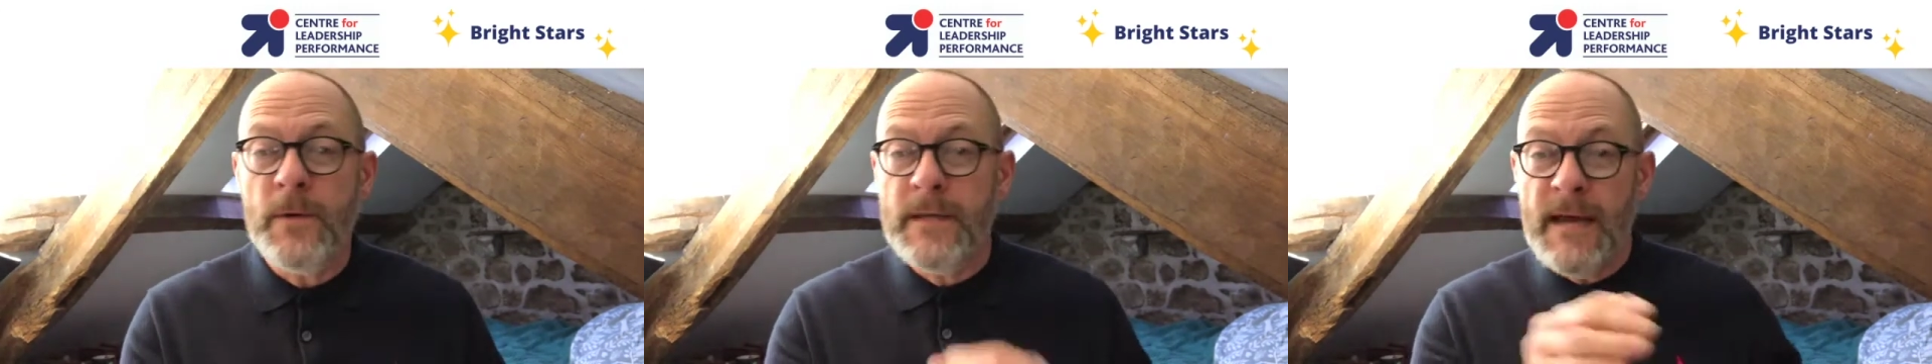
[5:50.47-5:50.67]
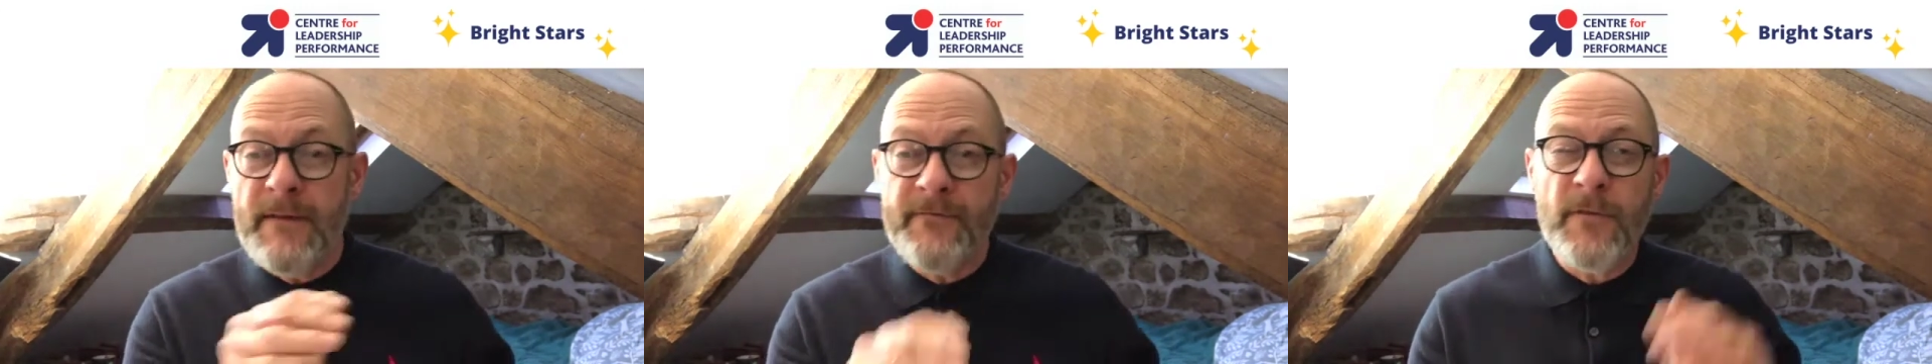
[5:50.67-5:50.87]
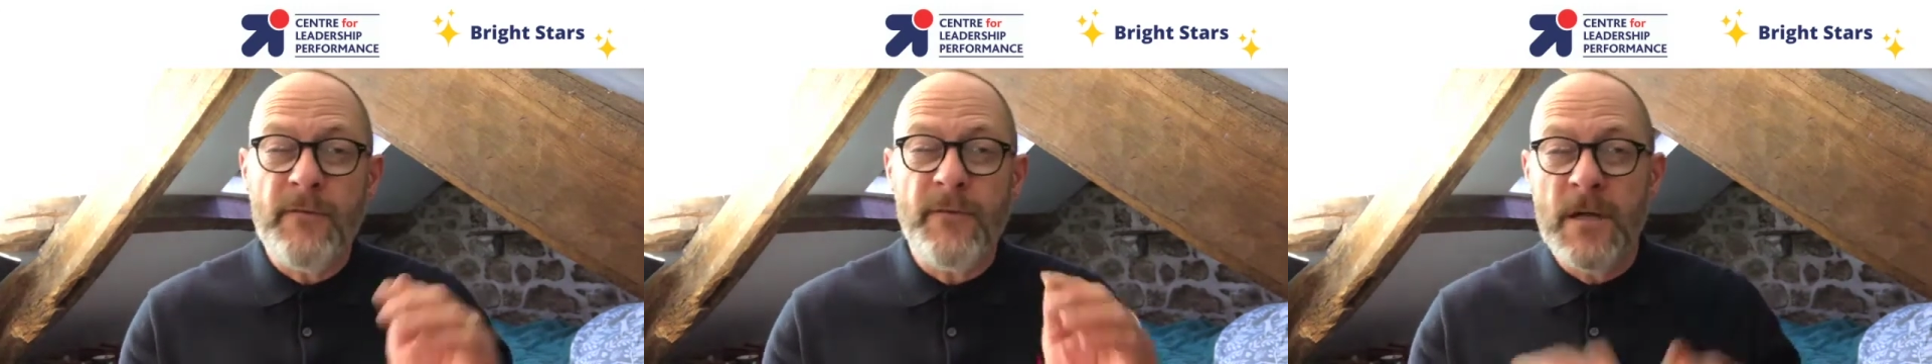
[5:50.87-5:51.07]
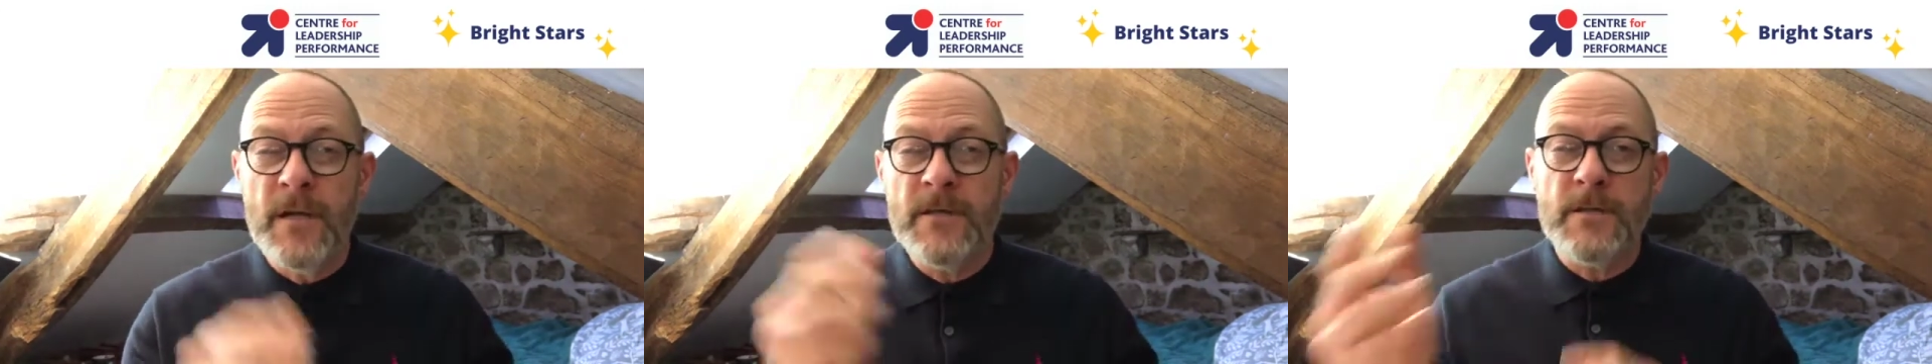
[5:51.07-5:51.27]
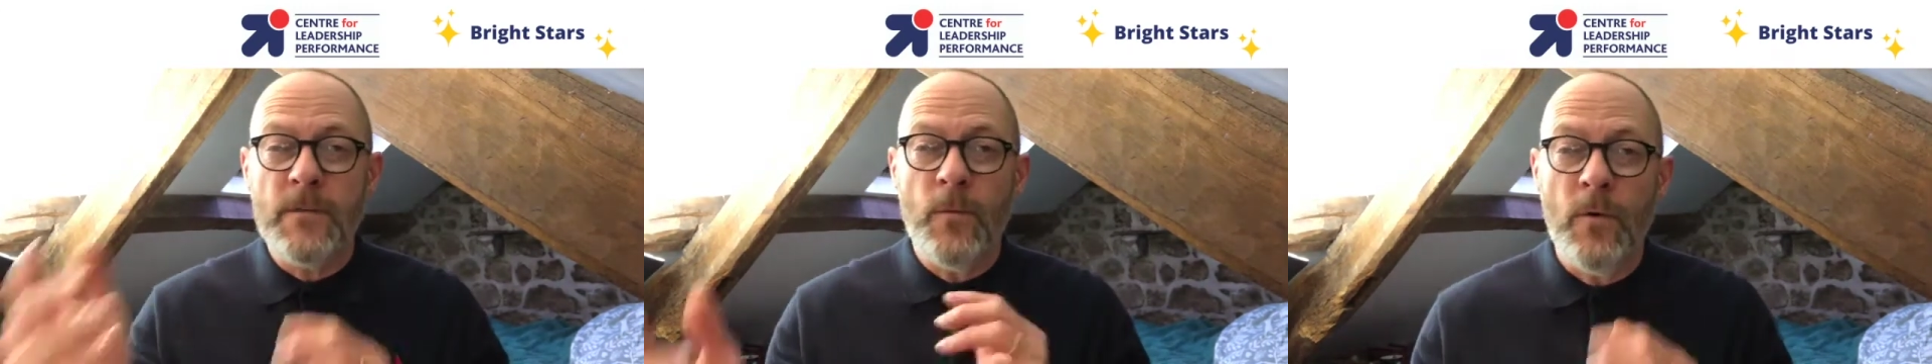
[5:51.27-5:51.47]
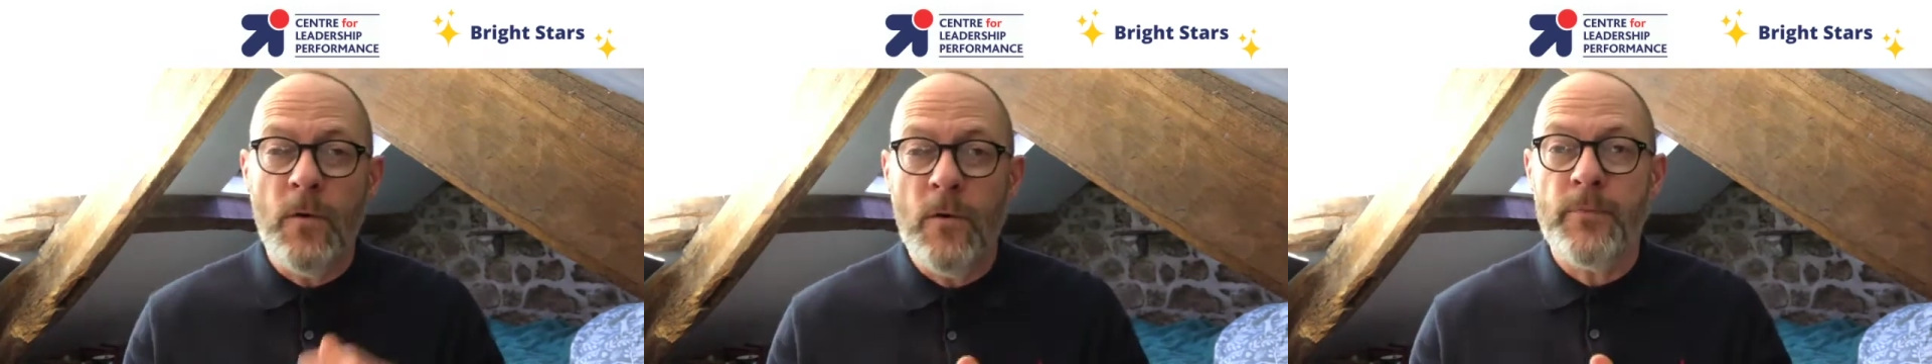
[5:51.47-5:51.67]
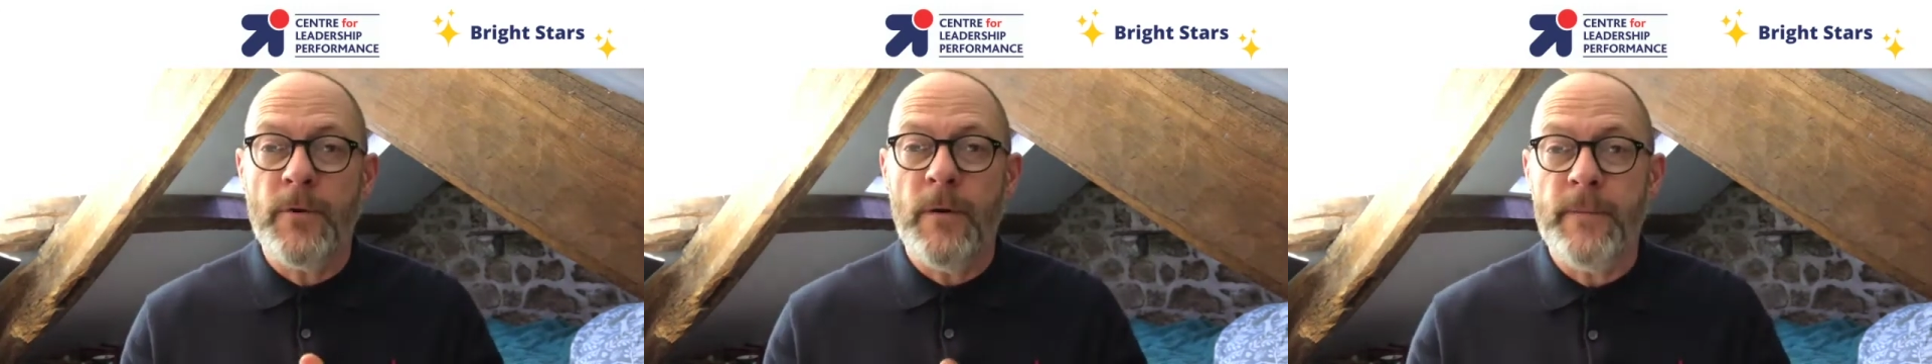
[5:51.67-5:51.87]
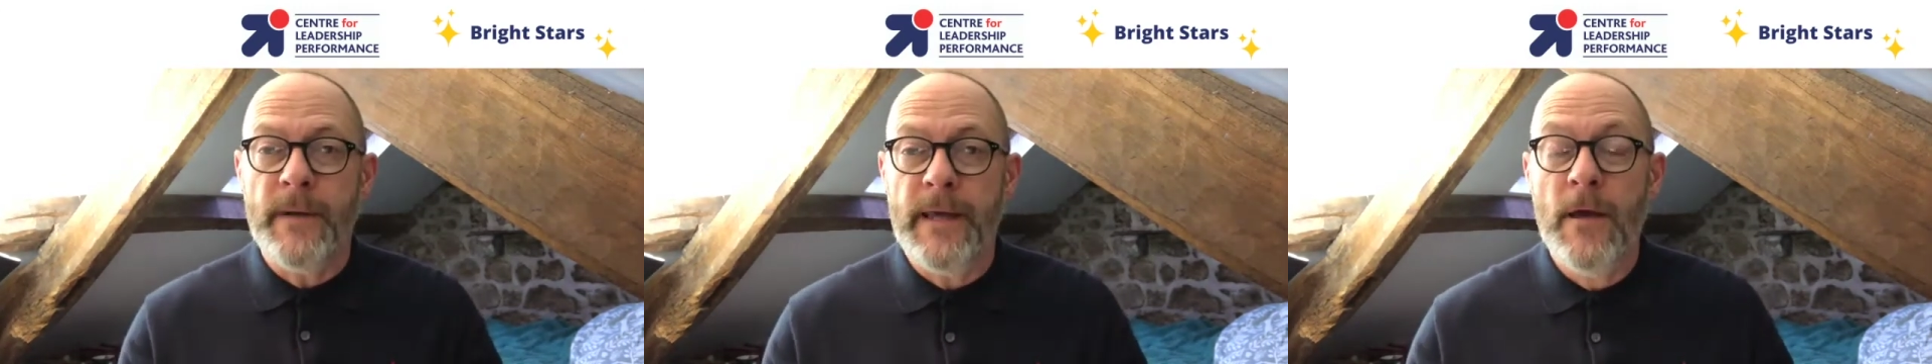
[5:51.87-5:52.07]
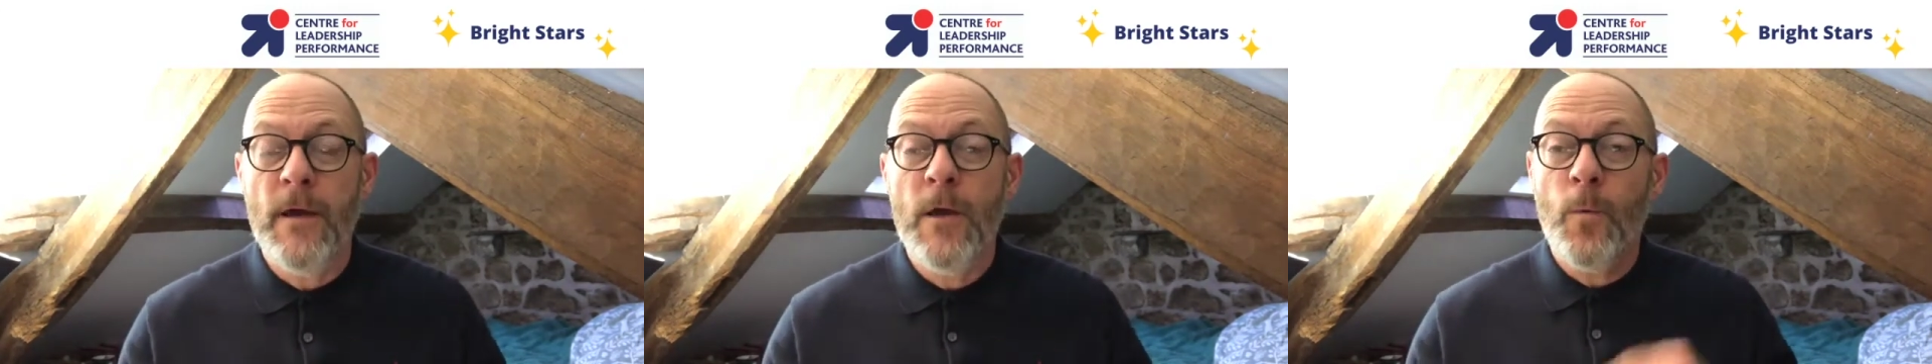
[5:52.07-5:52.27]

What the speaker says: never have learned to walk properly.